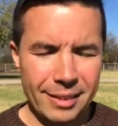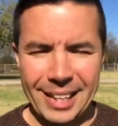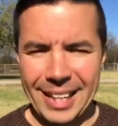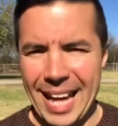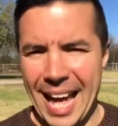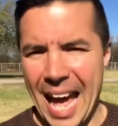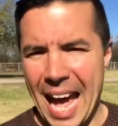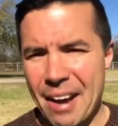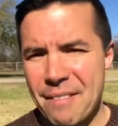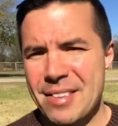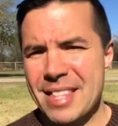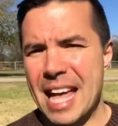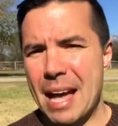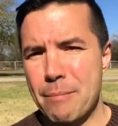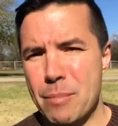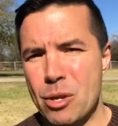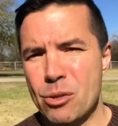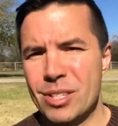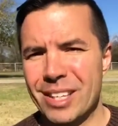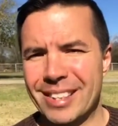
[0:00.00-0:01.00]
having that
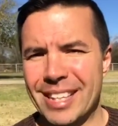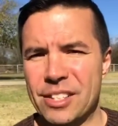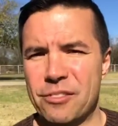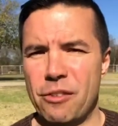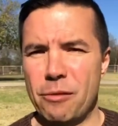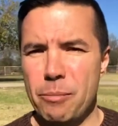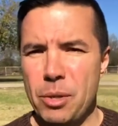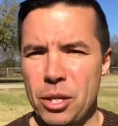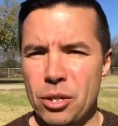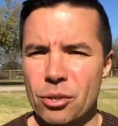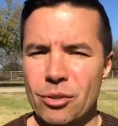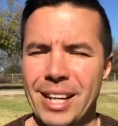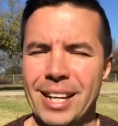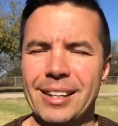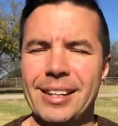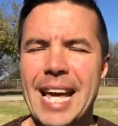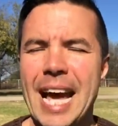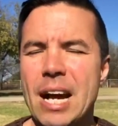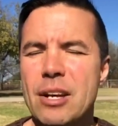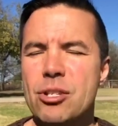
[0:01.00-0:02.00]
music that's familiar, it
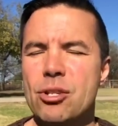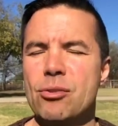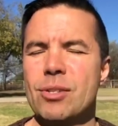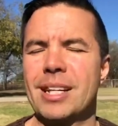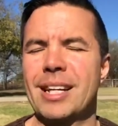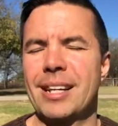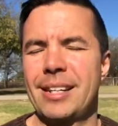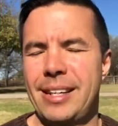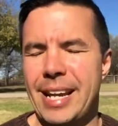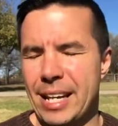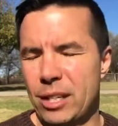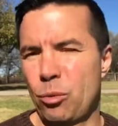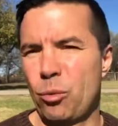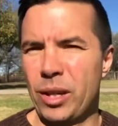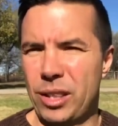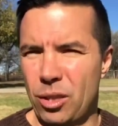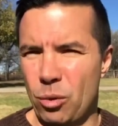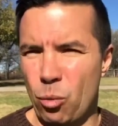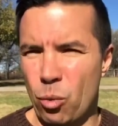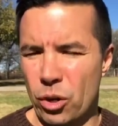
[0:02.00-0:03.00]
allows you to connect
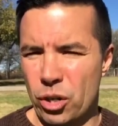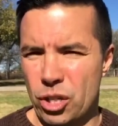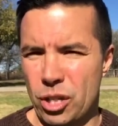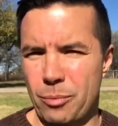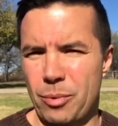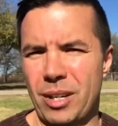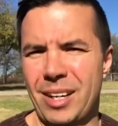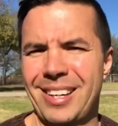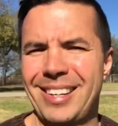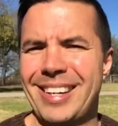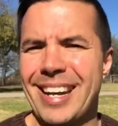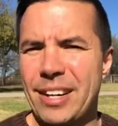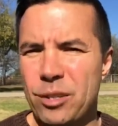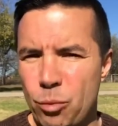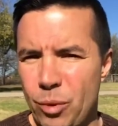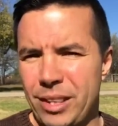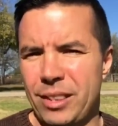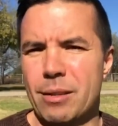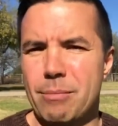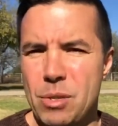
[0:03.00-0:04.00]
with the worship, connect
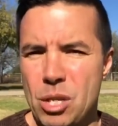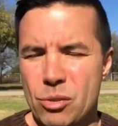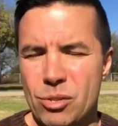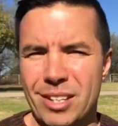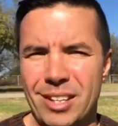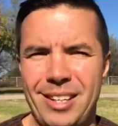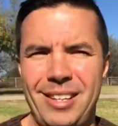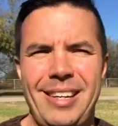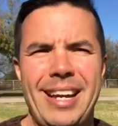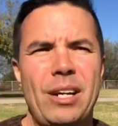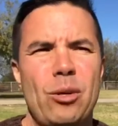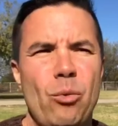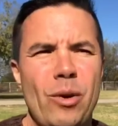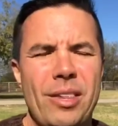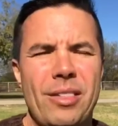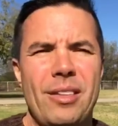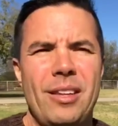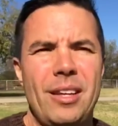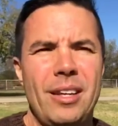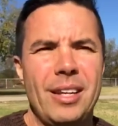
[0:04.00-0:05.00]
with the music, connect
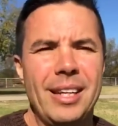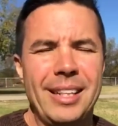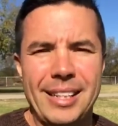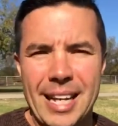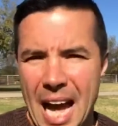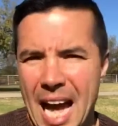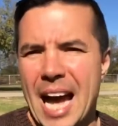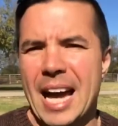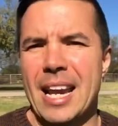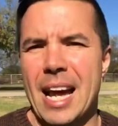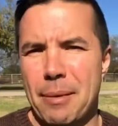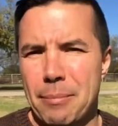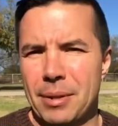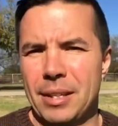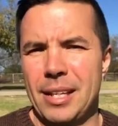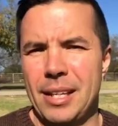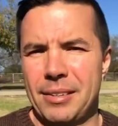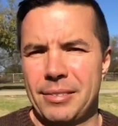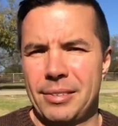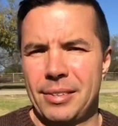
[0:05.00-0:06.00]
with God, I
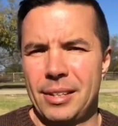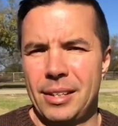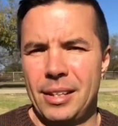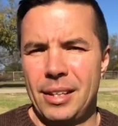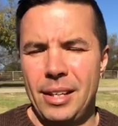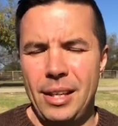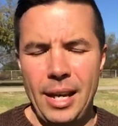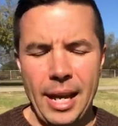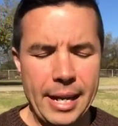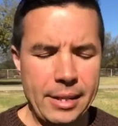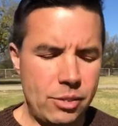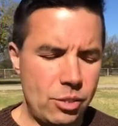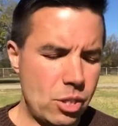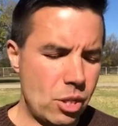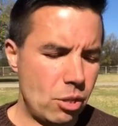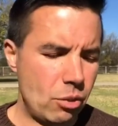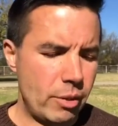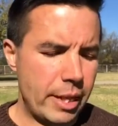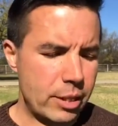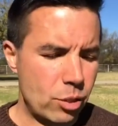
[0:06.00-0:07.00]
believe. And
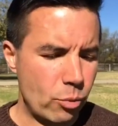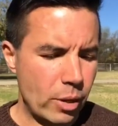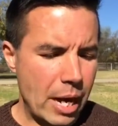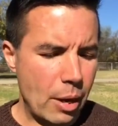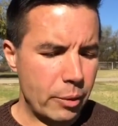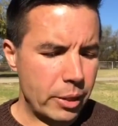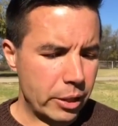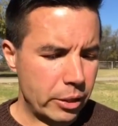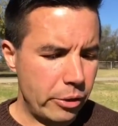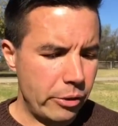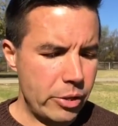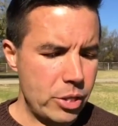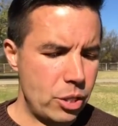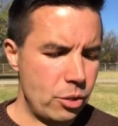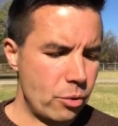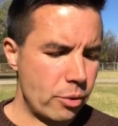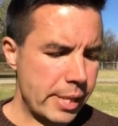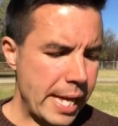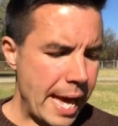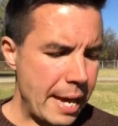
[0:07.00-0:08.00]
so that's what I would encourage
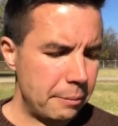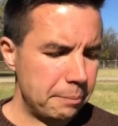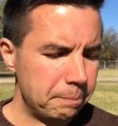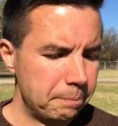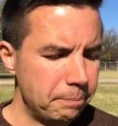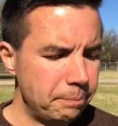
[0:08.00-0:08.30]
you on that.